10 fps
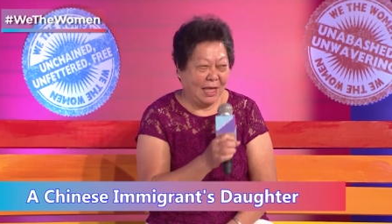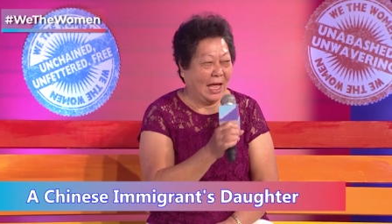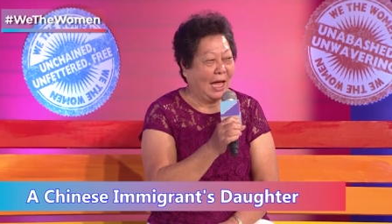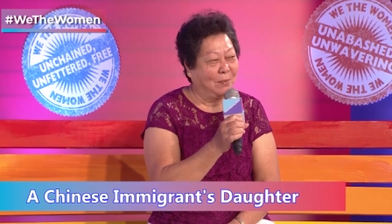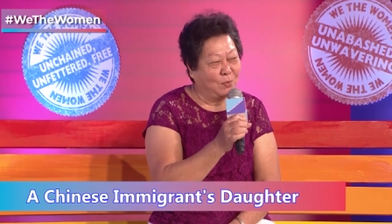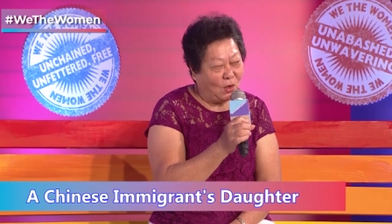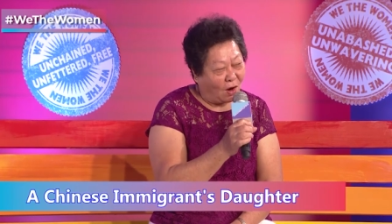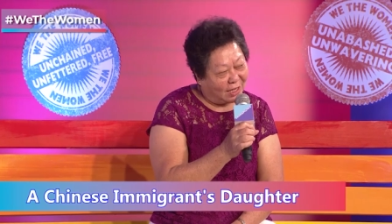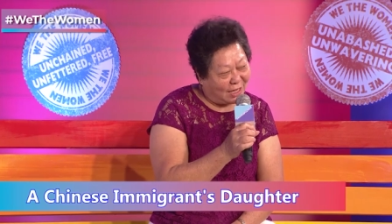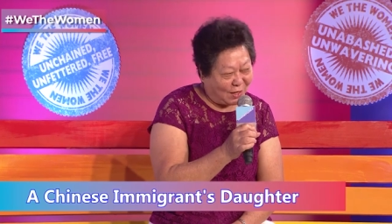I'm
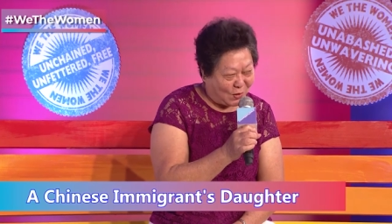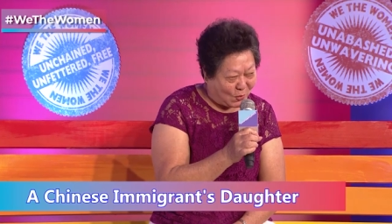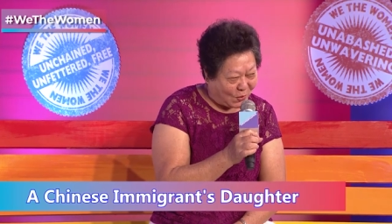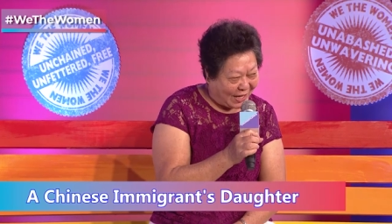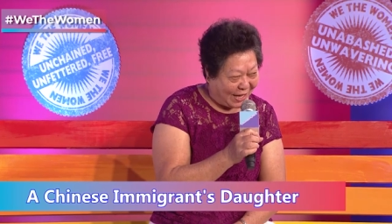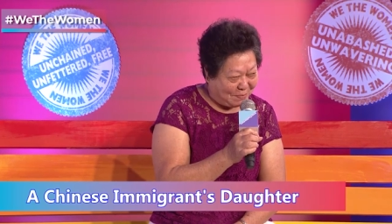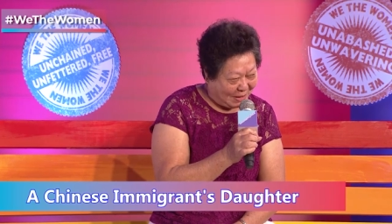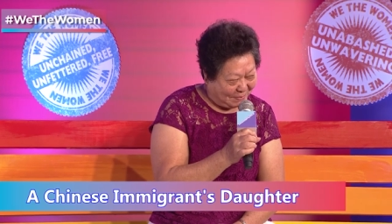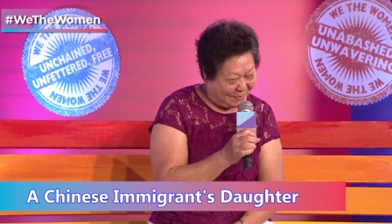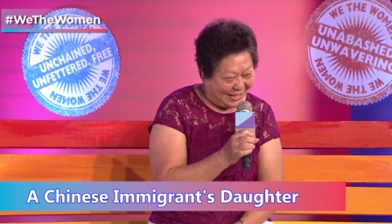Dawn in cooking,
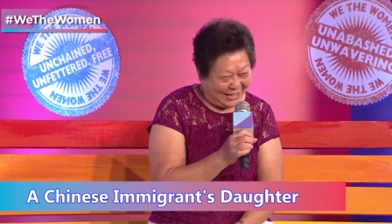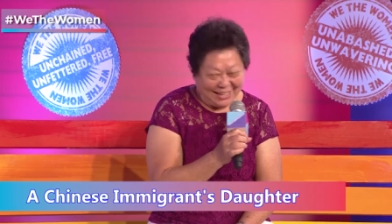maybe.